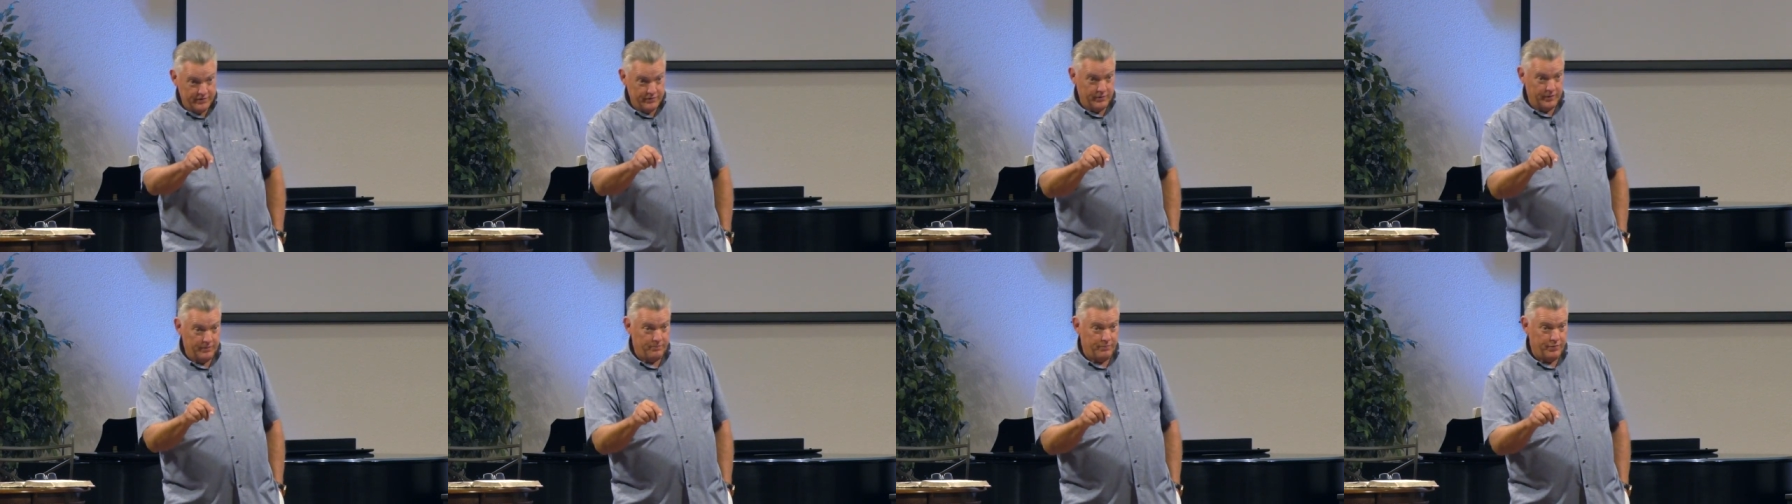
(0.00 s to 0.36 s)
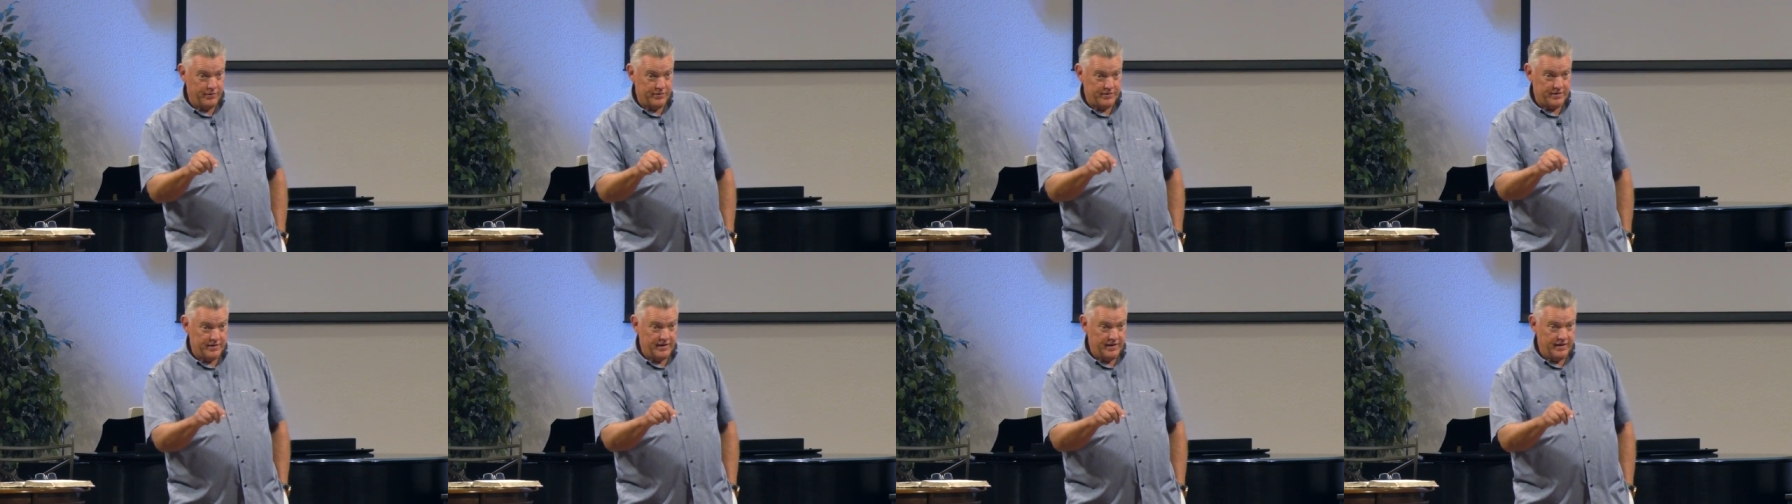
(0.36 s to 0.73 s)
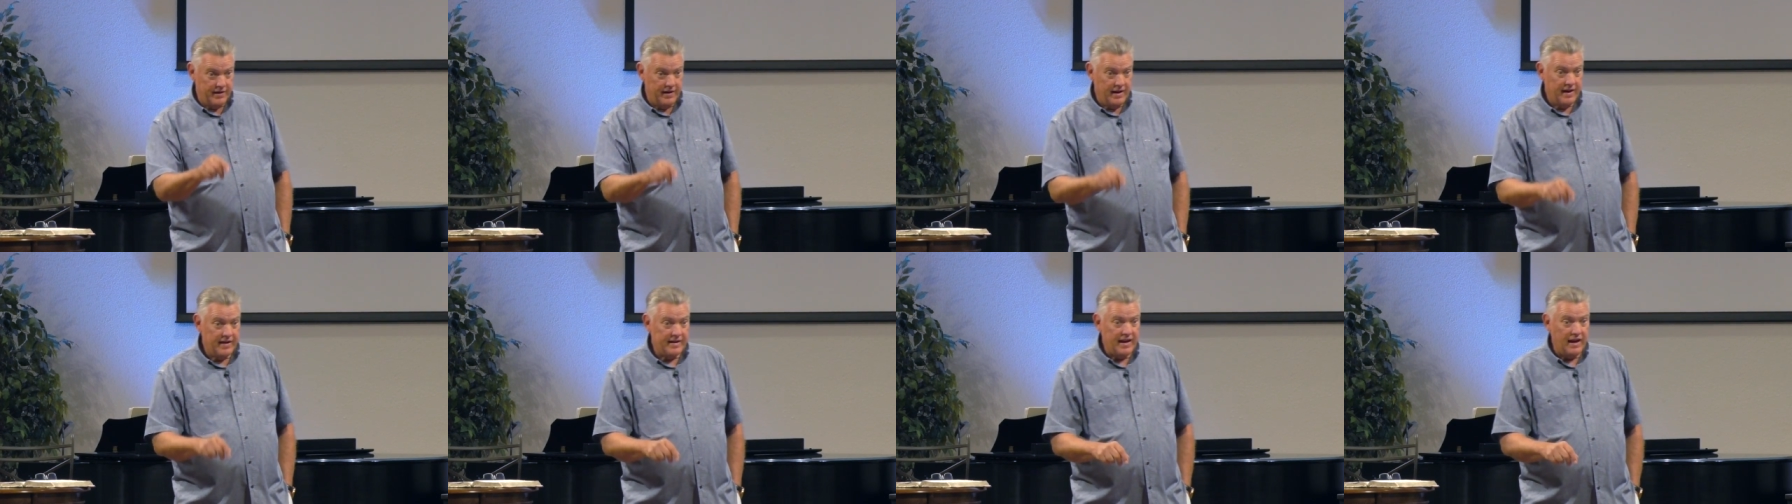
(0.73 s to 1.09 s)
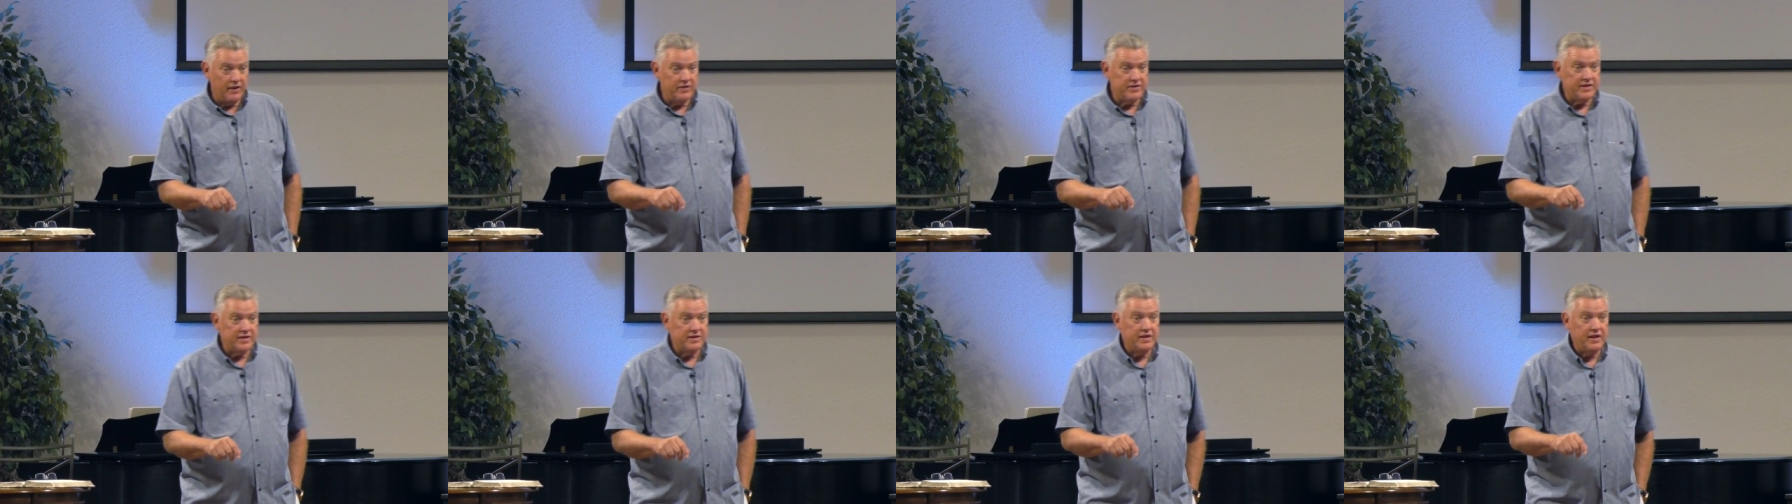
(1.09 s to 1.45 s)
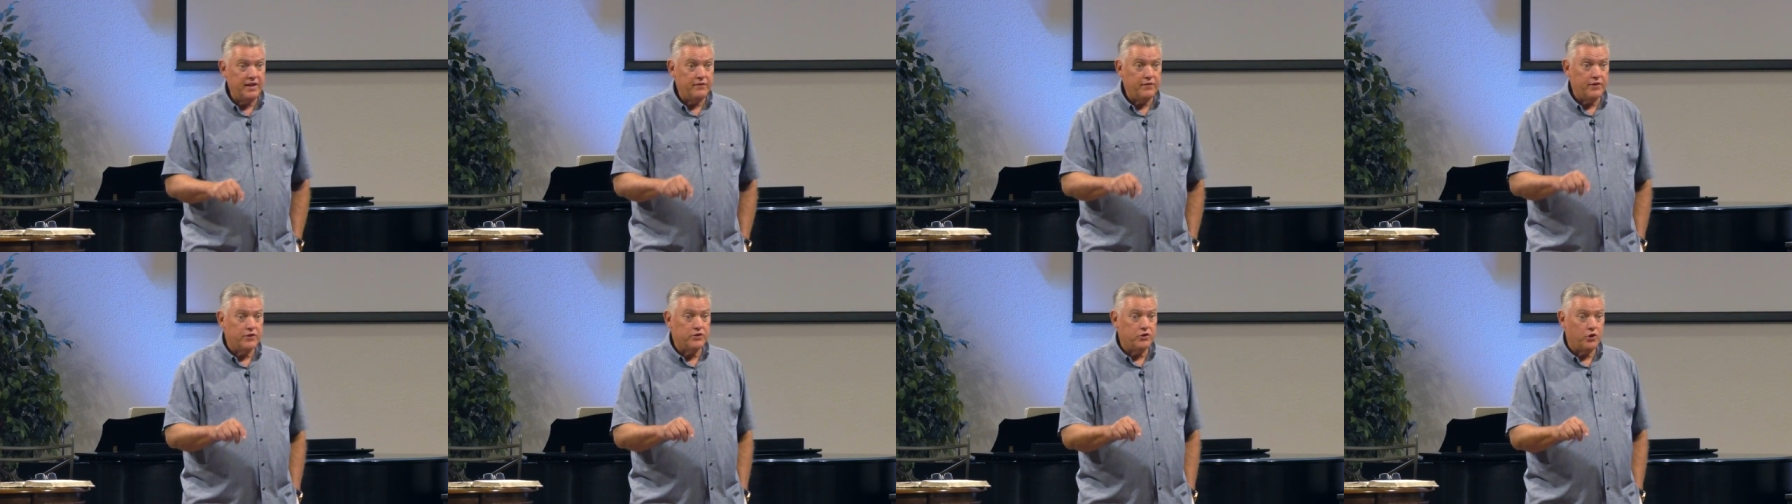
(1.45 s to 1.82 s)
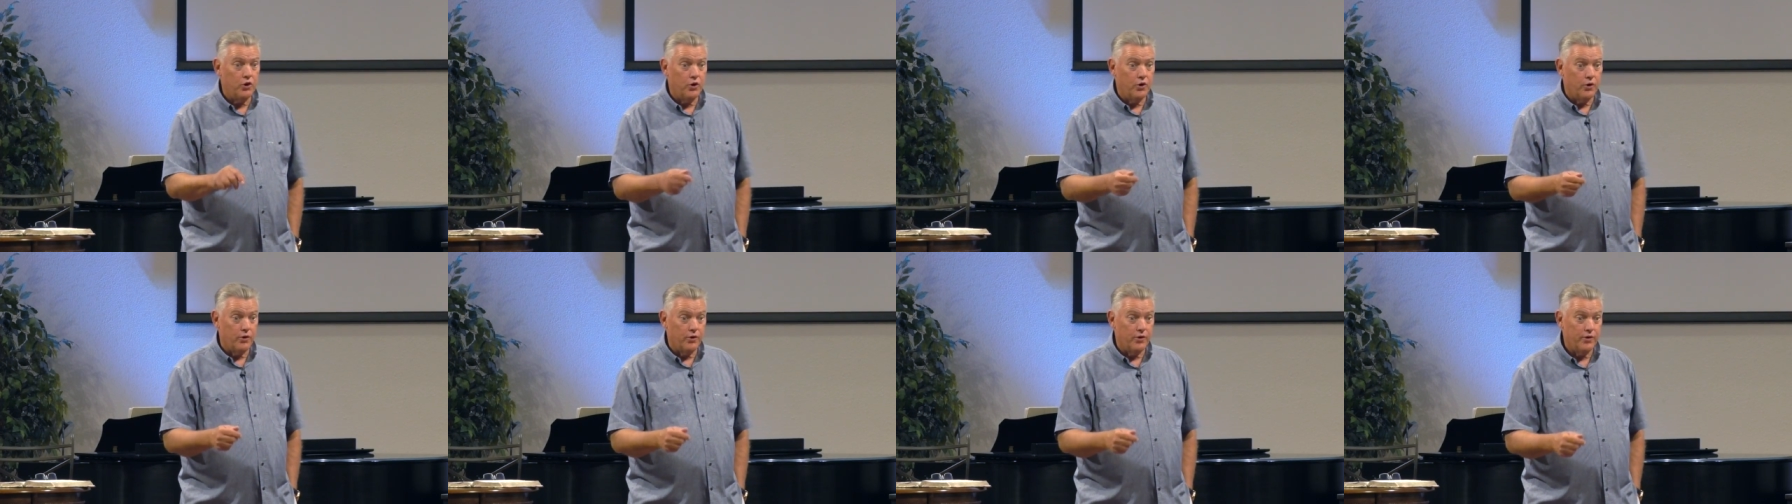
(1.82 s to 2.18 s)
So he puts it in. Now it says, give it a
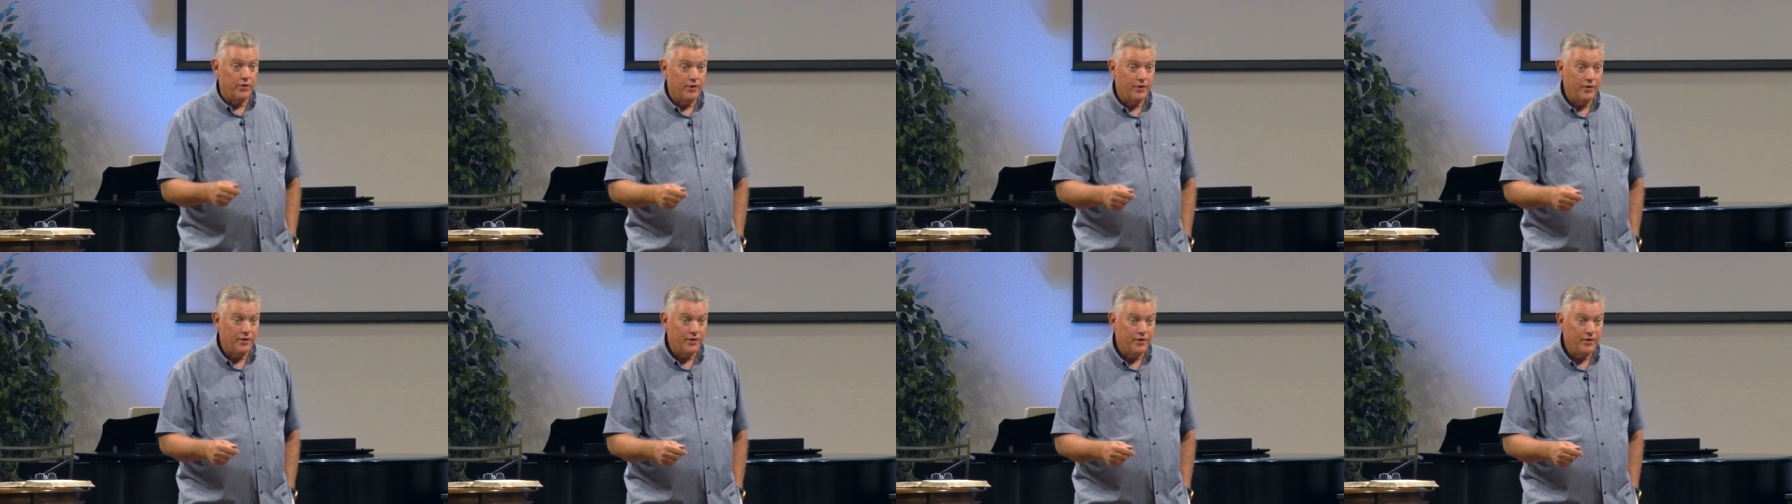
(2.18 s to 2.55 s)
turn.